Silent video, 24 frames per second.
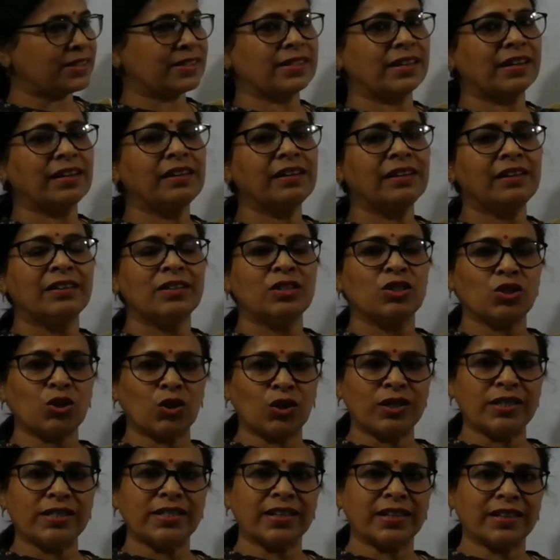is the
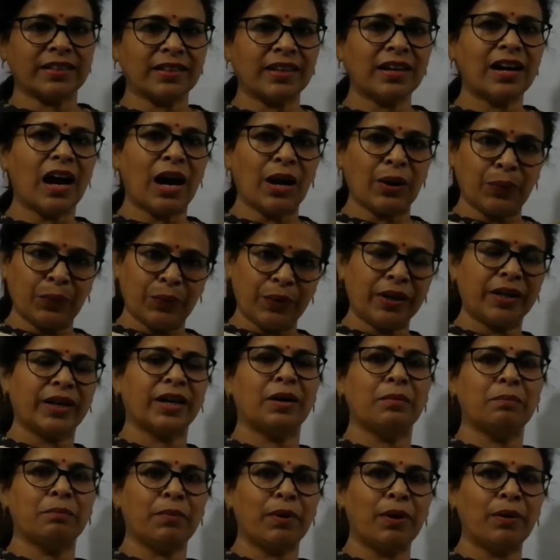salts are the ionic
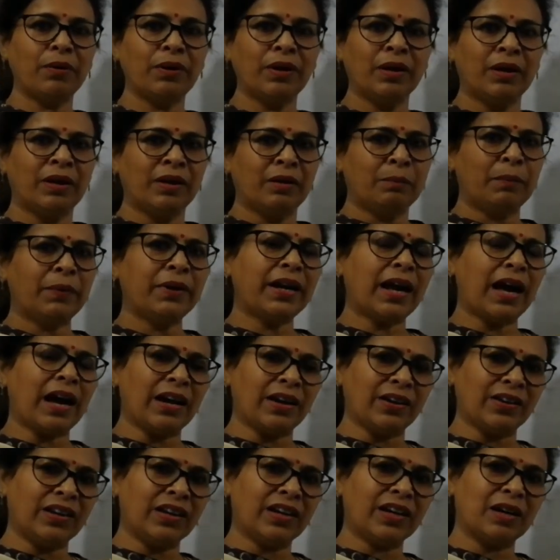compound, but
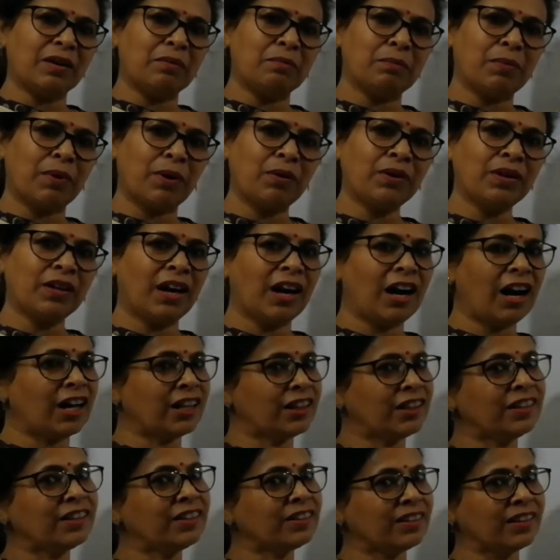ionic compound
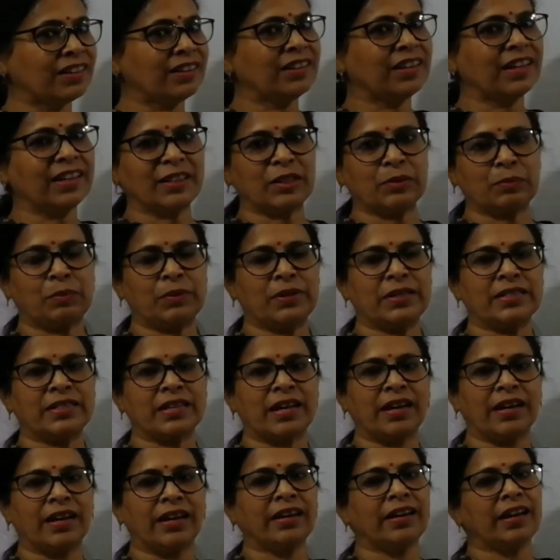other than the H plus
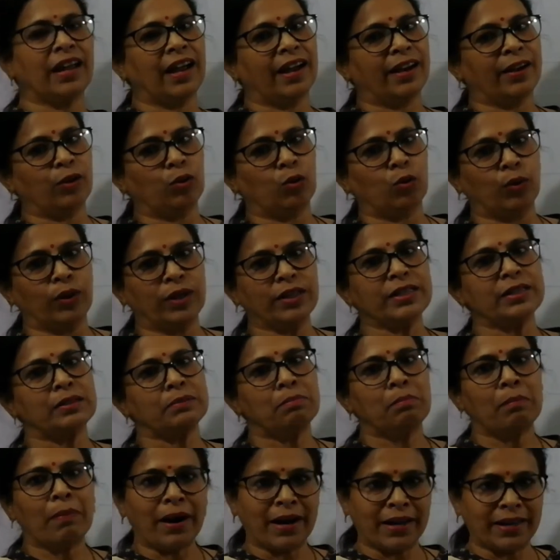ion and OH
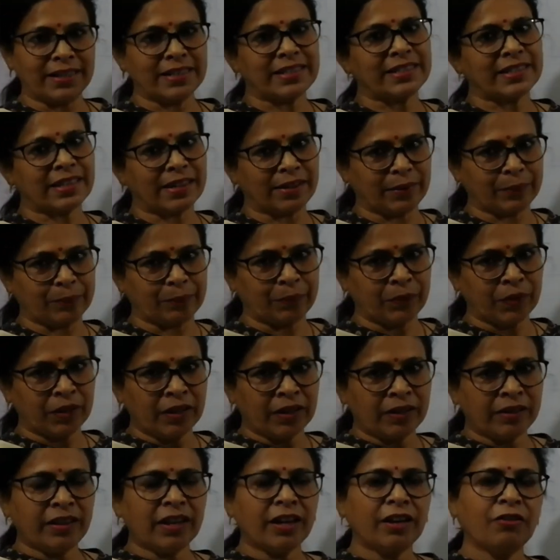minus ion.
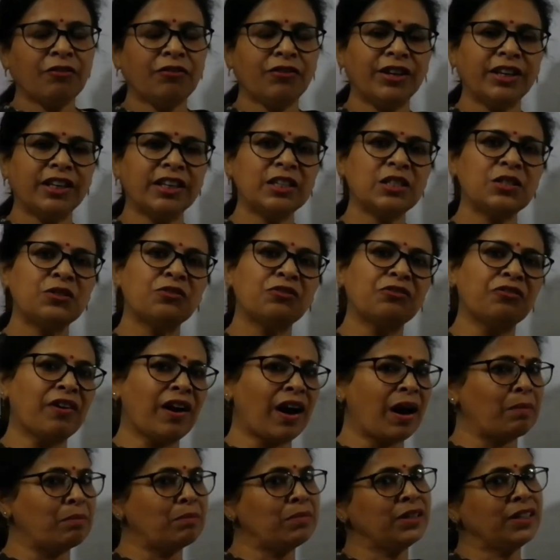There are various
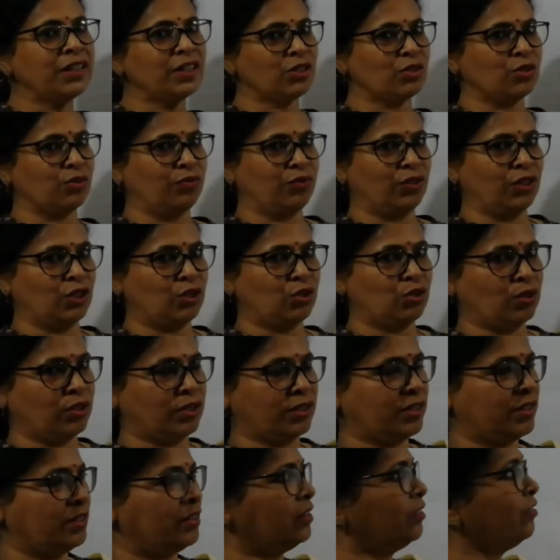families of the
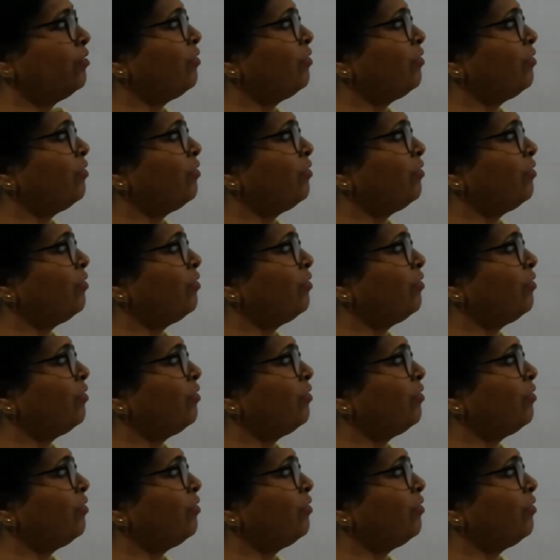salt.